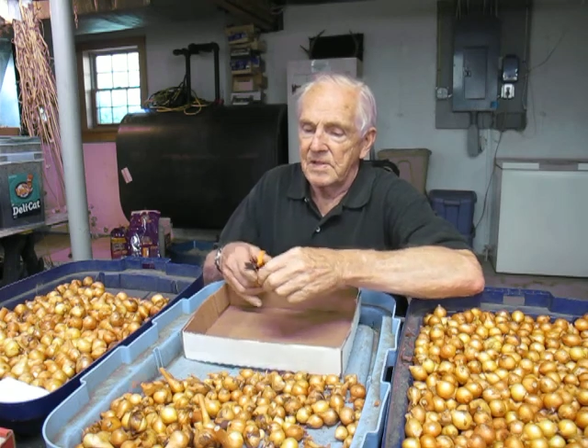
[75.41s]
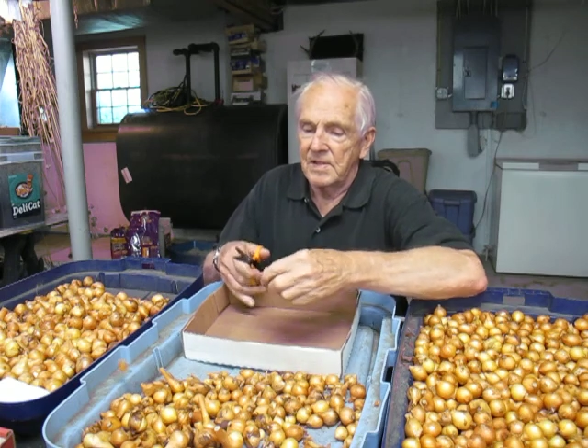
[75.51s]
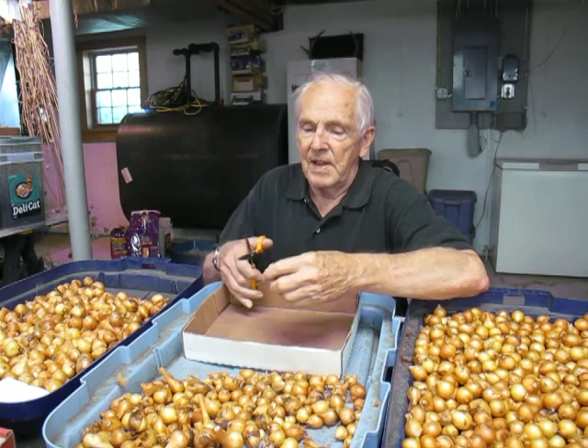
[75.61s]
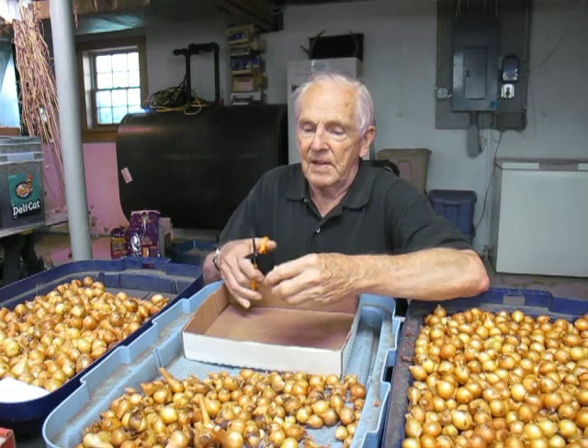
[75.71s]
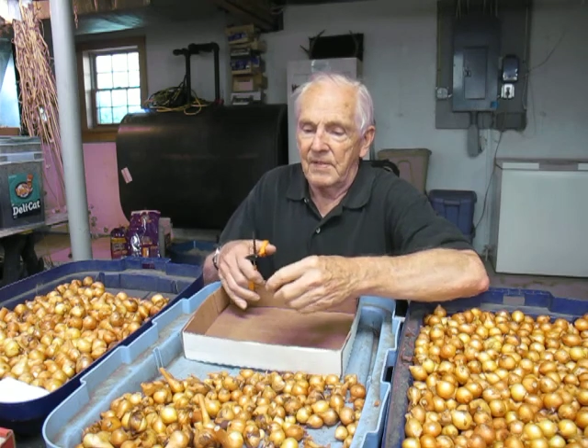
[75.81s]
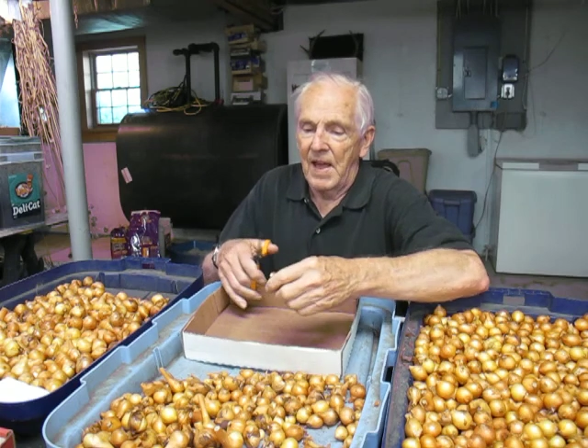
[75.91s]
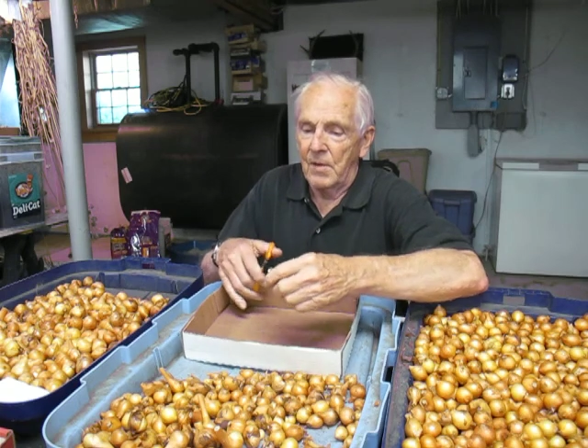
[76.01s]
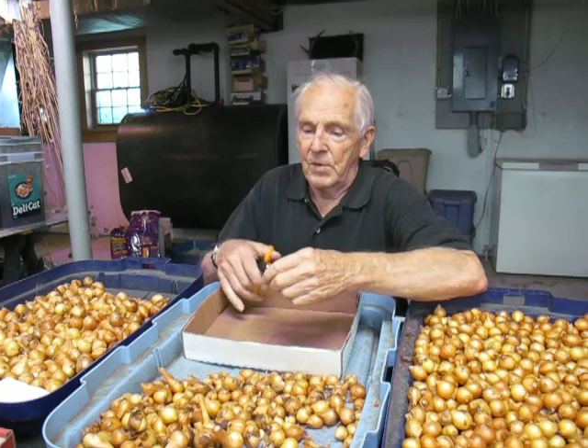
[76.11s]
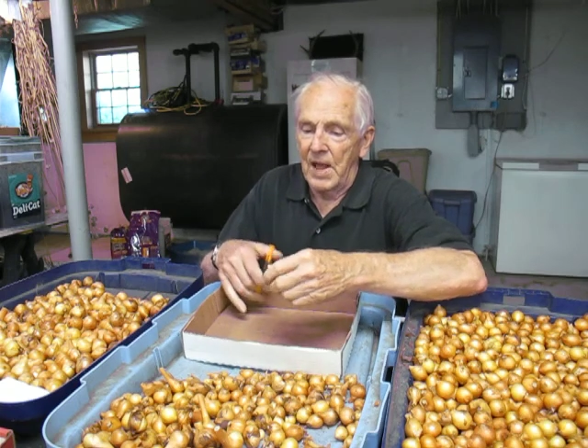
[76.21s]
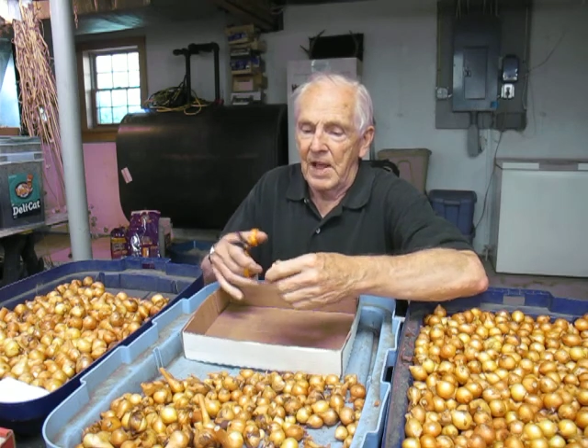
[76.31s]
Like that
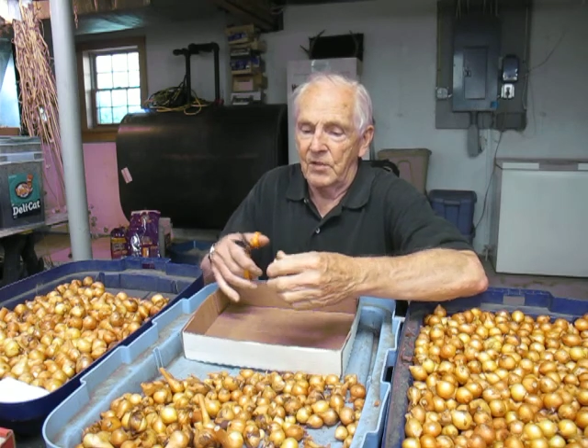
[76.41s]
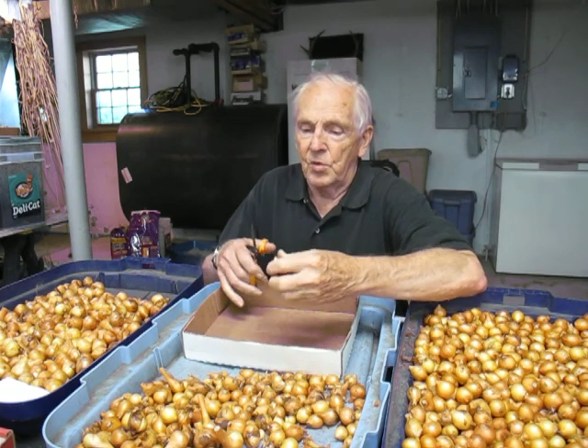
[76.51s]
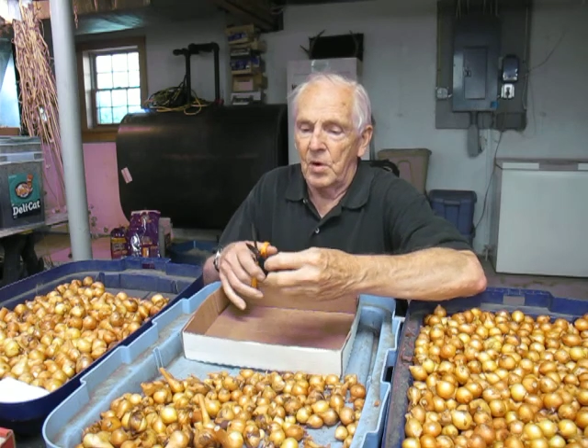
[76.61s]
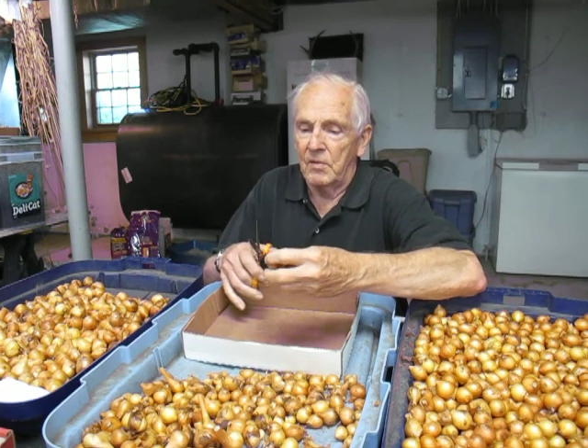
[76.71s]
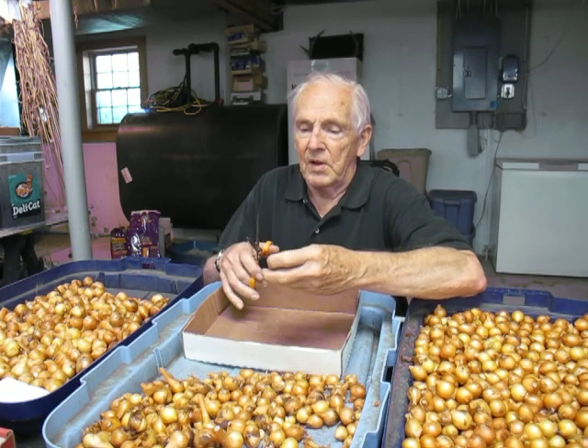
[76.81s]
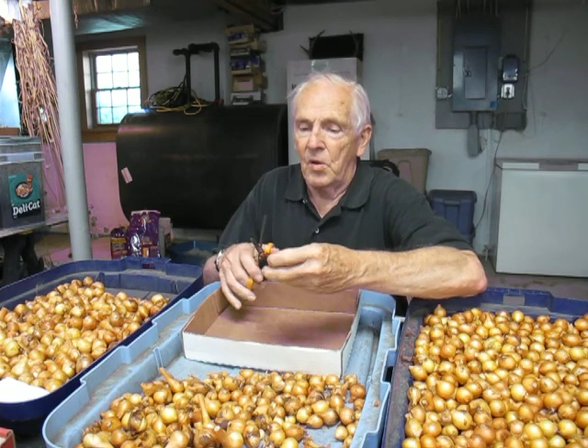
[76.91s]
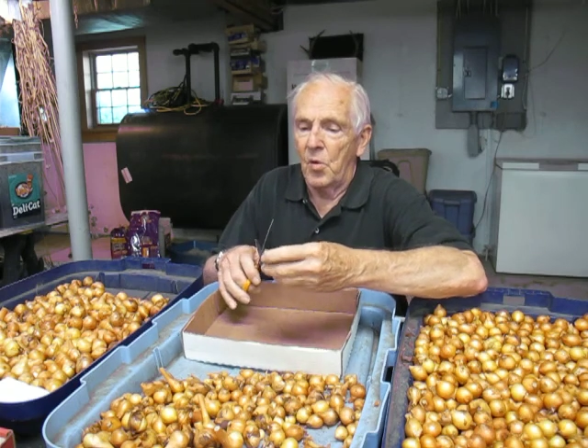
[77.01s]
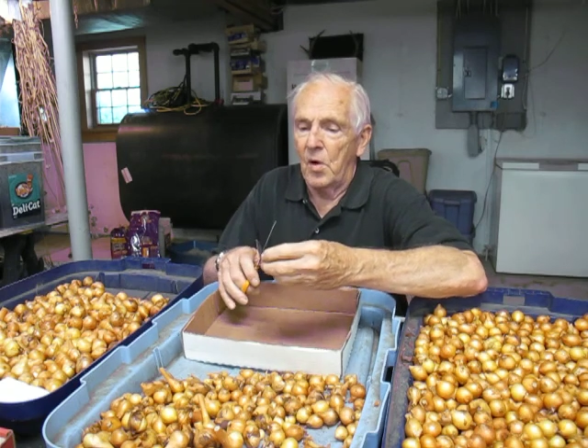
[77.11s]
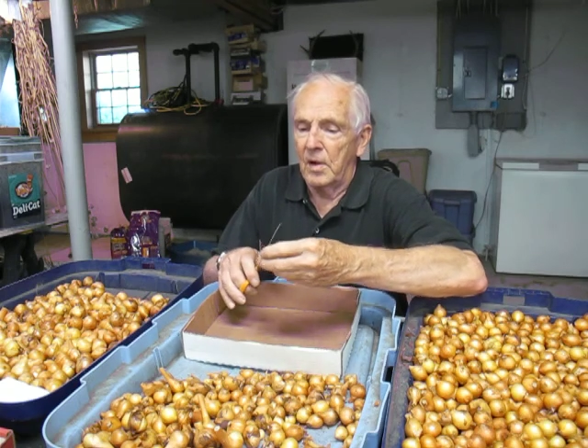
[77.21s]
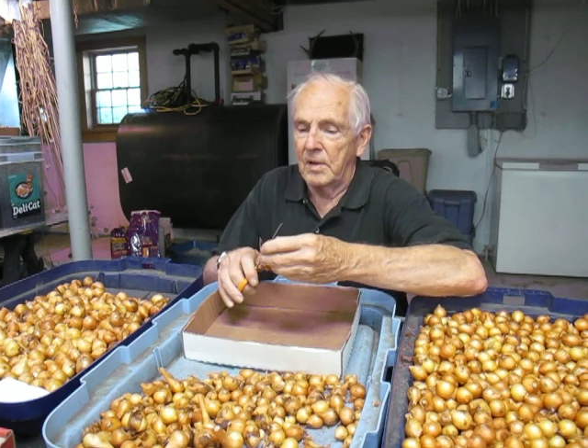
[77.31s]
one has sort of a
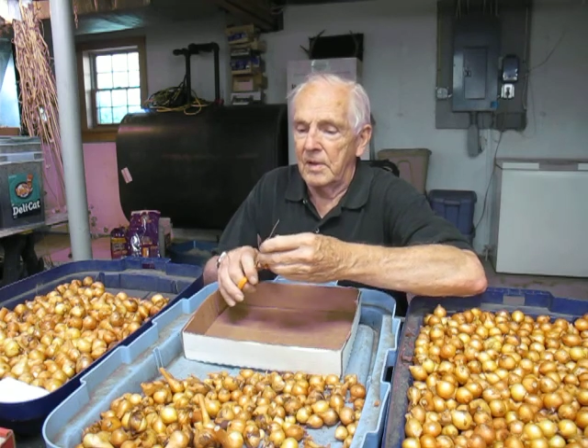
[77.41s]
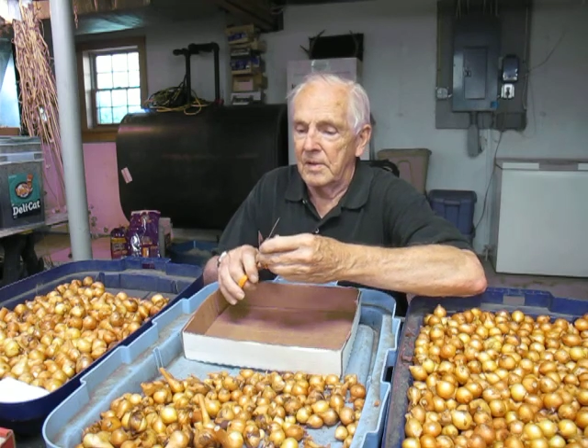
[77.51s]
long